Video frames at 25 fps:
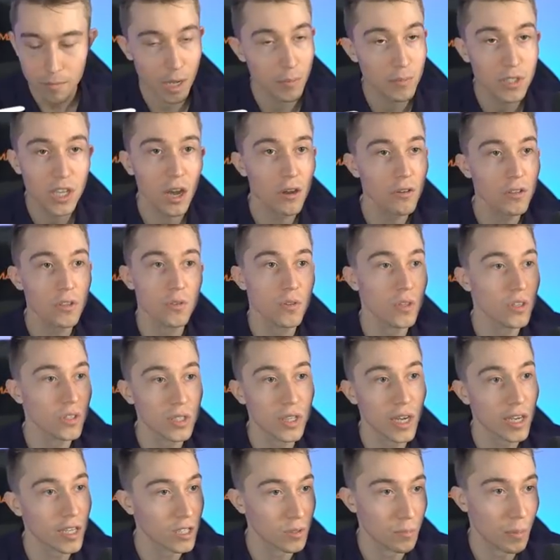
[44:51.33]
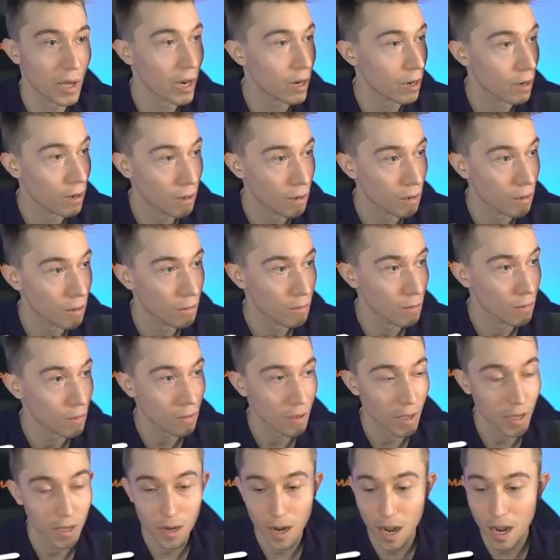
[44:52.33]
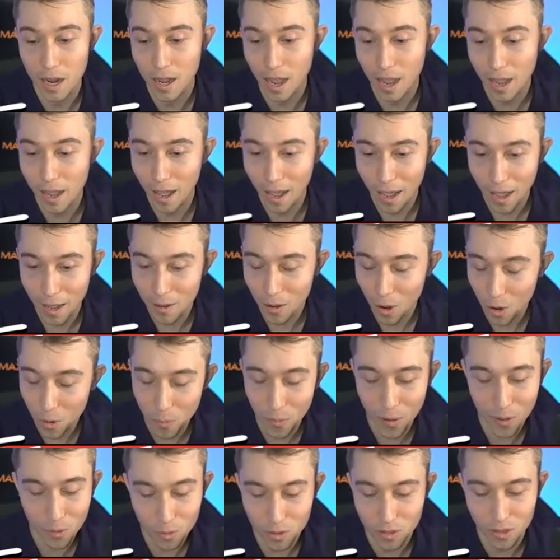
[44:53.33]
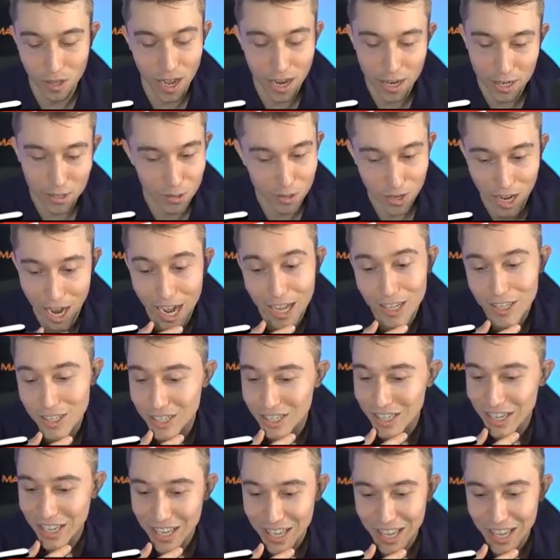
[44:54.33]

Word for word: But I'm telling you, this deck is better. And I, I, I hope I wouldn't lie to you guys.